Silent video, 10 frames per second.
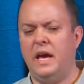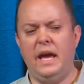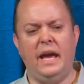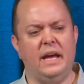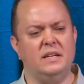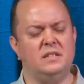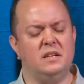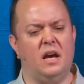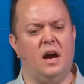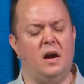and
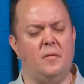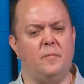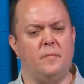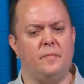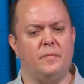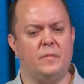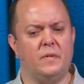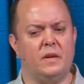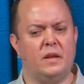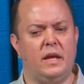
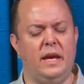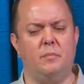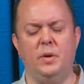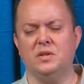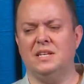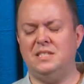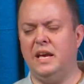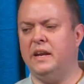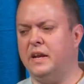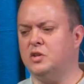he had built a
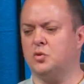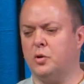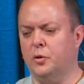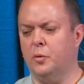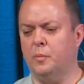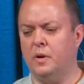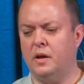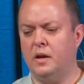tent in his room,